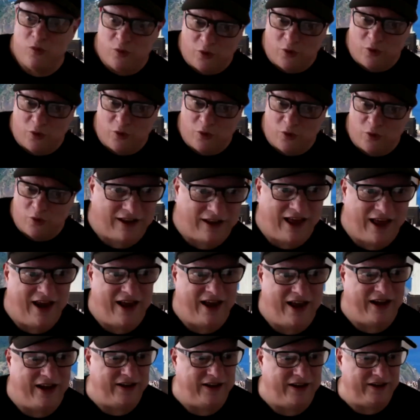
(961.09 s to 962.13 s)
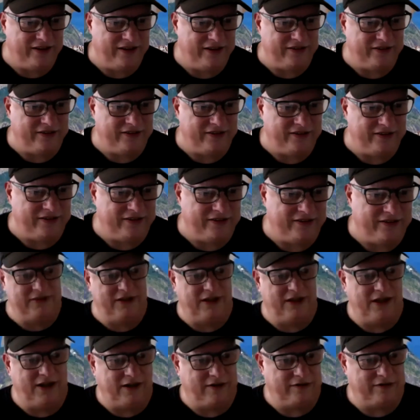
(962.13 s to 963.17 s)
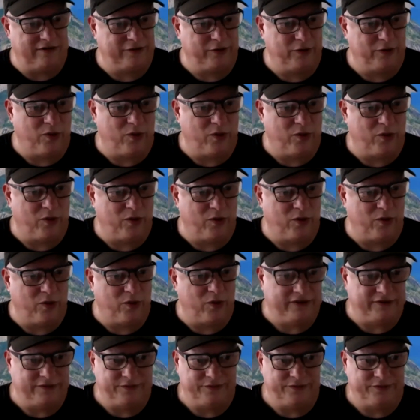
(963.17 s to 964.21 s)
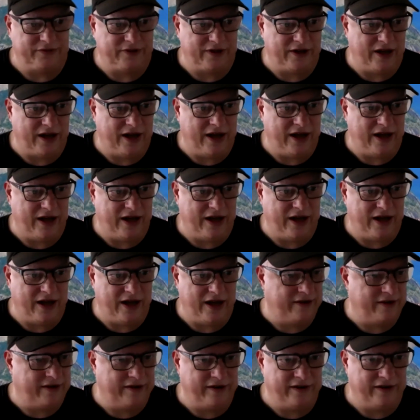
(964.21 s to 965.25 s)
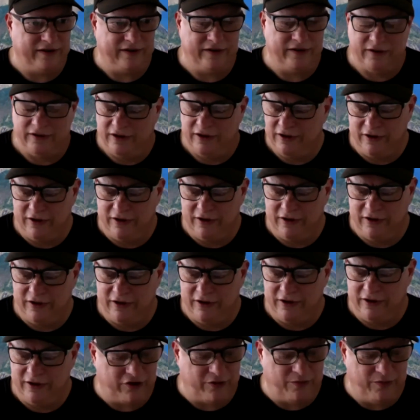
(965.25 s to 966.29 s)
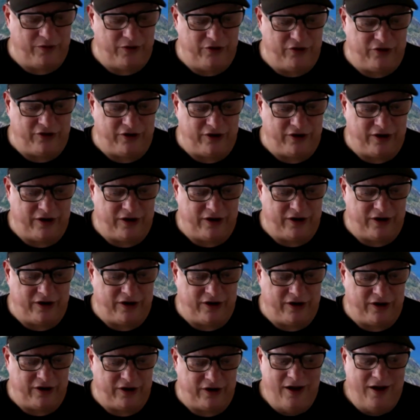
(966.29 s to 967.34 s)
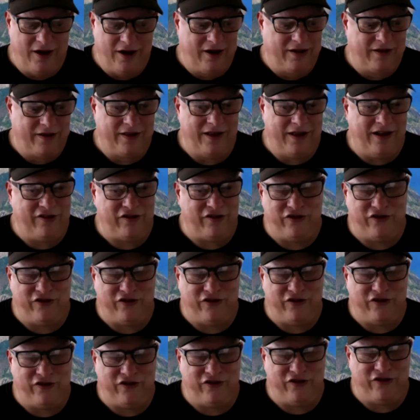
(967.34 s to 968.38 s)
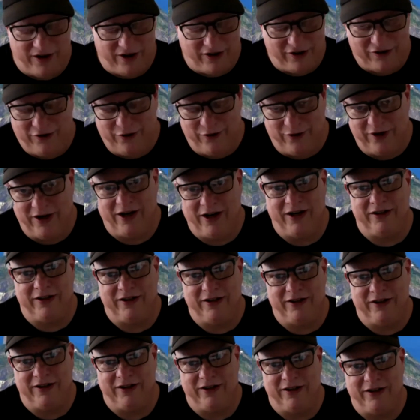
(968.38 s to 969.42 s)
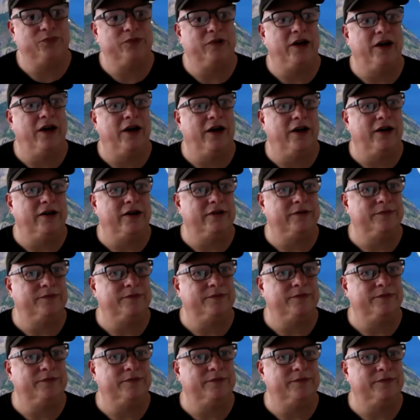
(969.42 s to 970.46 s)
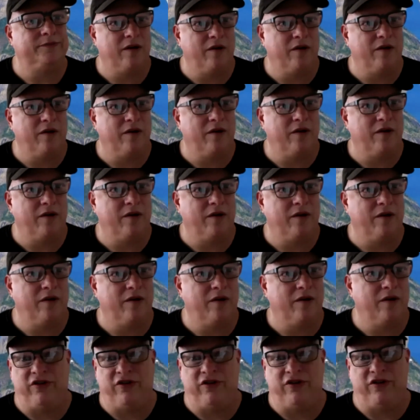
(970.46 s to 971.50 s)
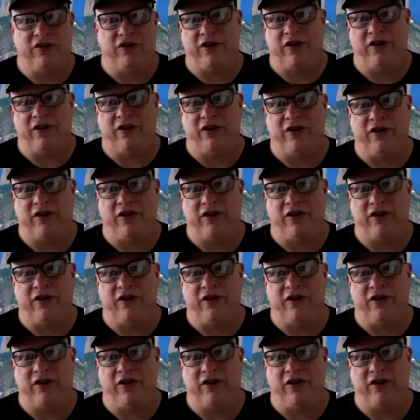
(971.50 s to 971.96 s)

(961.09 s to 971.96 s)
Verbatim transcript: worked in L.A. Uh, for a while and a little in distribution. It's five minutes you get. Uh, um, now with web series, that's